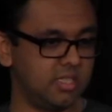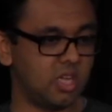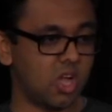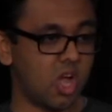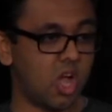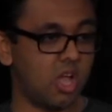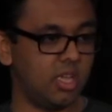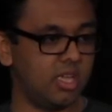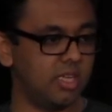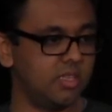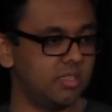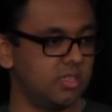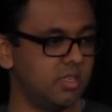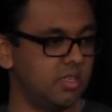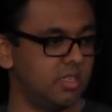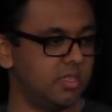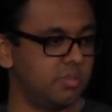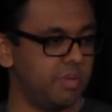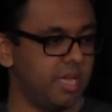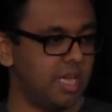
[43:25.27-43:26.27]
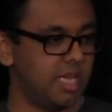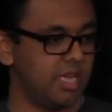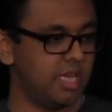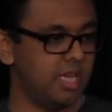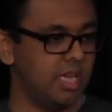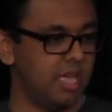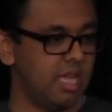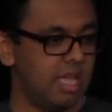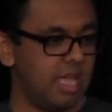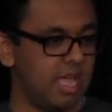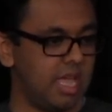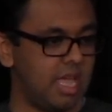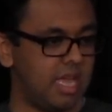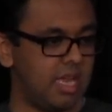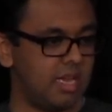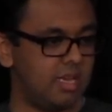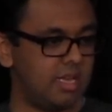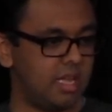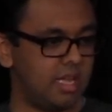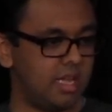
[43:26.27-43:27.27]
calling, so to speak.
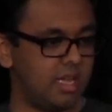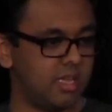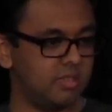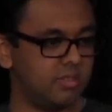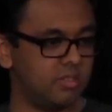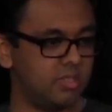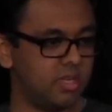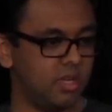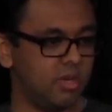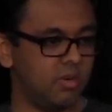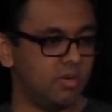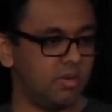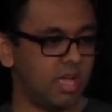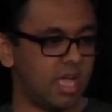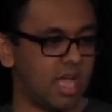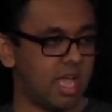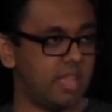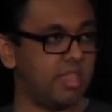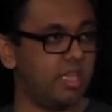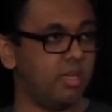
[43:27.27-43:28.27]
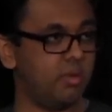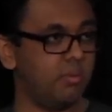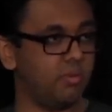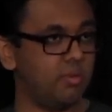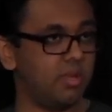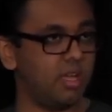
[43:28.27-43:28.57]
And so I think